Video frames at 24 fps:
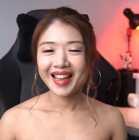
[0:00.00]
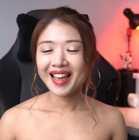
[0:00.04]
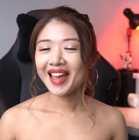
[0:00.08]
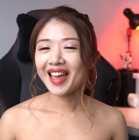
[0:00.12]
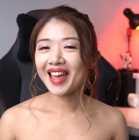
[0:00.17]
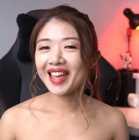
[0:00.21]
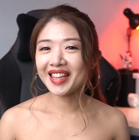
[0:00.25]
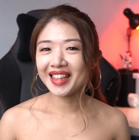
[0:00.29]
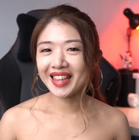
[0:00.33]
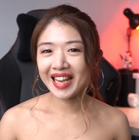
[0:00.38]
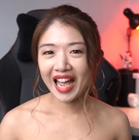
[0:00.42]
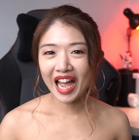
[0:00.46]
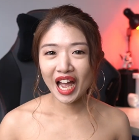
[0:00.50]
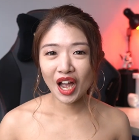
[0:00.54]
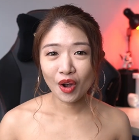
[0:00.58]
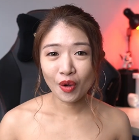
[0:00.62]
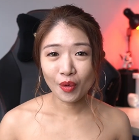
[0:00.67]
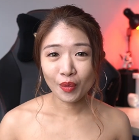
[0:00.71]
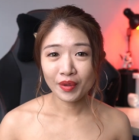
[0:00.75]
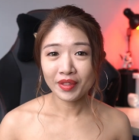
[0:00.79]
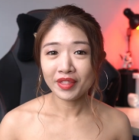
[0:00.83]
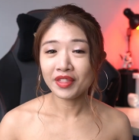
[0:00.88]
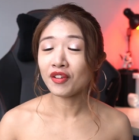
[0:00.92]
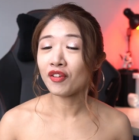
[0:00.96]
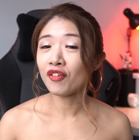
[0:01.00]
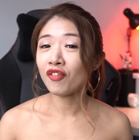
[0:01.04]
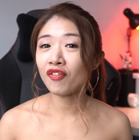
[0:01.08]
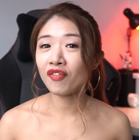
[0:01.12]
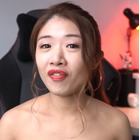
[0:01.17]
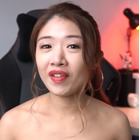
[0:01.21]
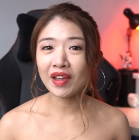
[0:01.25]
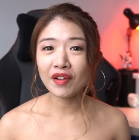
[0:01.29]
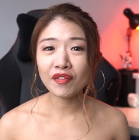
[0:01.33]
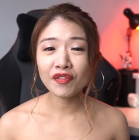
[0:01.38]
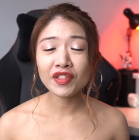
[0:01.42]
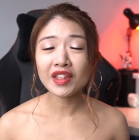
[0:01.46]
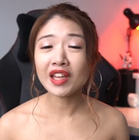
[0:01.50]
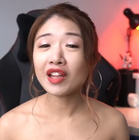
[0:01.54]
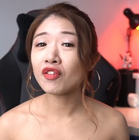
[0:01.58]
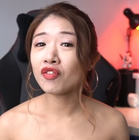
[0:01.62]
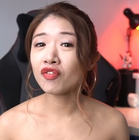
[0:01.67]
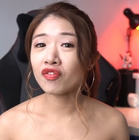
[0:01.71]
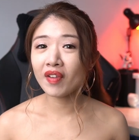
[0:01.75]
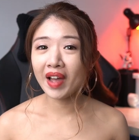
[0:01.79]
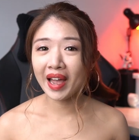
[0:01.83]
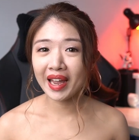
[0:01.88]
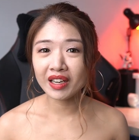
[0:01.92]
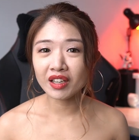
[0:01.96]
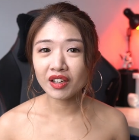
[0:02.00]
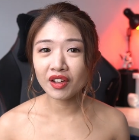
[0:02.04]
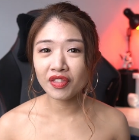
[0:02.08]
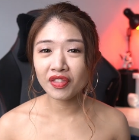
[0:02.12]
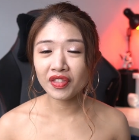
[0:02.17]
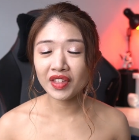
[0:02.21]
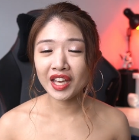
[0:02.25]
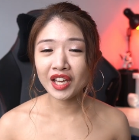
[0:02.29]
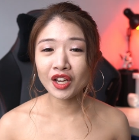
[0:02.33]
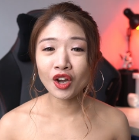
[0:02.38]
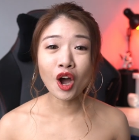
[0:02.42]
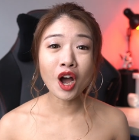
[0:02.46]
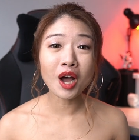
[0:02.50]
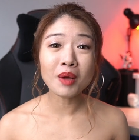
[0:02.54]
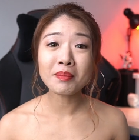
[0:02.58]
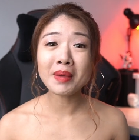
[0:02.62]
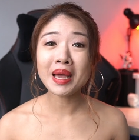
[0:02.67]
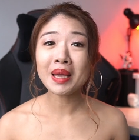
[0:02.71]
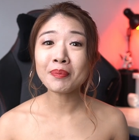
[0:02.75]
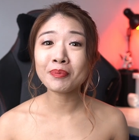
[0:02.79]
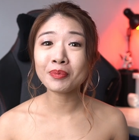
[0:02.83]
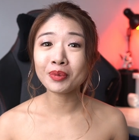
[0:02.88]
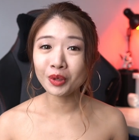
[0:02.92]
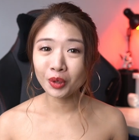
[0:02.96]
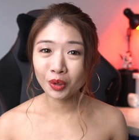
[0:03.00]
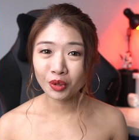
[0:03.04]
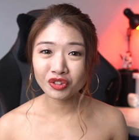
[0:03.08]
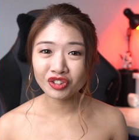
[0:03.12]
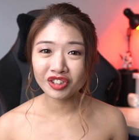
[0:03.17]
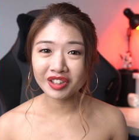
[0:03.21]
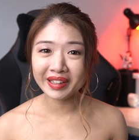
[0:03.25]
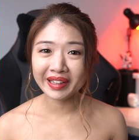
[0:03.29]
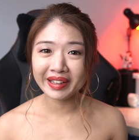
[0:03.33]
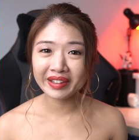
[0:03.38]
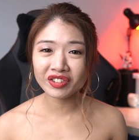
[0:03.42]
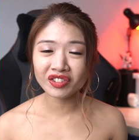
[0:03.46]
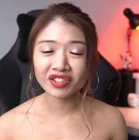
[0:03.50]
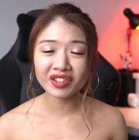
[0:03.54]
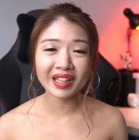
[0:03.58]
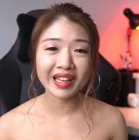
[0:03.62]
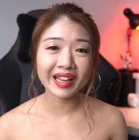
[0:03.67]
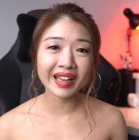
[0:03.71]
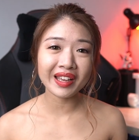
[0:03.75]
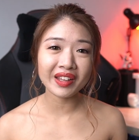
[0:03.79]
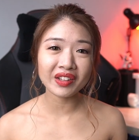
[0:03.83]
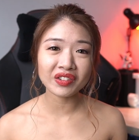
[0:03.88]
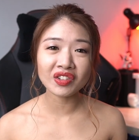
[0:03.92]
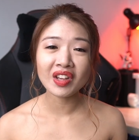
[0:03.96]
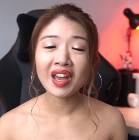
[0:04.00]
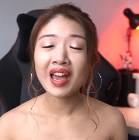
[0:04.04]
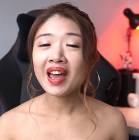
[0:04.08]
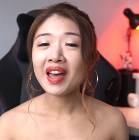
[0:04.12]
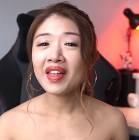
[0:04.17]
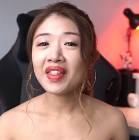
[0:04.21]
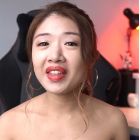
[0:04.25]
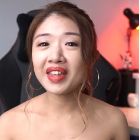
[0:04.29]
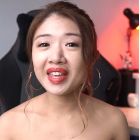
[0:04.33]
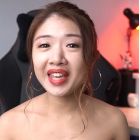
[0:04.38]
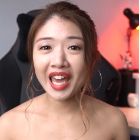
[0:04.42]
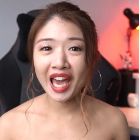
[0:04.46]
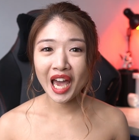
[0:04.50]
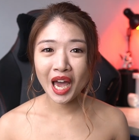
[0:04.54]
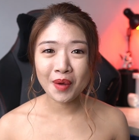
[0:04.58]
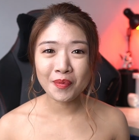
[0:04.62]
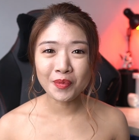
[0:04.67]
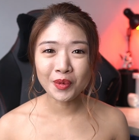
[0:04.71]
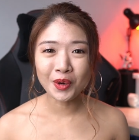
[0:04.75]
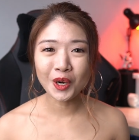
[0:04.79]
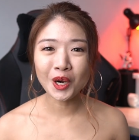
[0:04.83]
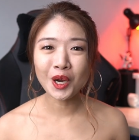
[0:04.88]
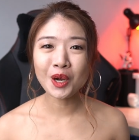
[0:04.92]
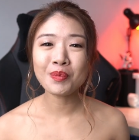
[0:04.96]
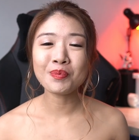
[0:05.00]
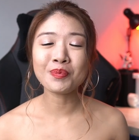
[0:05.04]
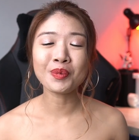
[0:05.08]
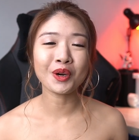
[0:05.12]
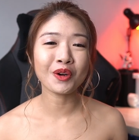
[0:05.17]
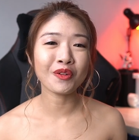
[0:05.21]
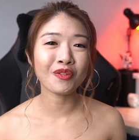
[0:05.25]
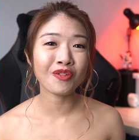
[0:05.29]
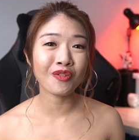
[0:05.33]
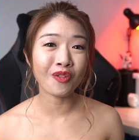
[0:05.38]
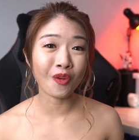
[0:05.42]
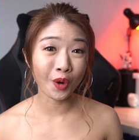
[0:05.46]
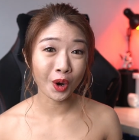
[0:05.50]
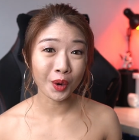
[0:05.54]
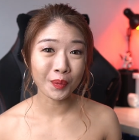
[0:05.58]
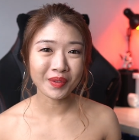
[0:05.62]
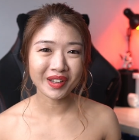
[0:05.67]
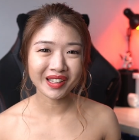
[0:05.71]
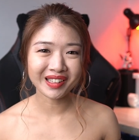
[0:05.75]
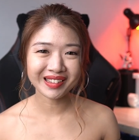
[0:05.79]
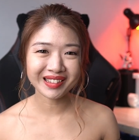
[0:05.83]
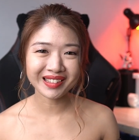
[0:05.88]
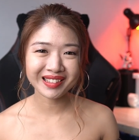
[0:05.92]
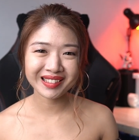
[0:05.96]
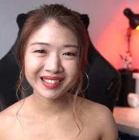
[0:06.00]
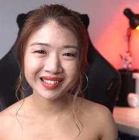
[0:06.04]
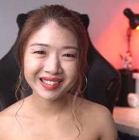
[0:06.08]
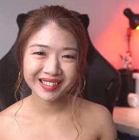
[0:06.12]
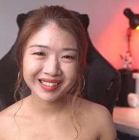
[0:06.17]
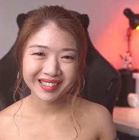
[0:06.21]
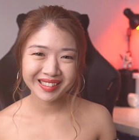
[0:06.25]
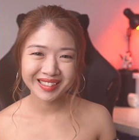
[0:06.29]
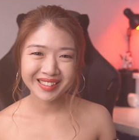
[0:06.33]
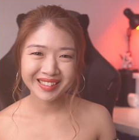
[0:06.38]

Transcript: And now, the fifth and final thing on my pros list is the camera performance.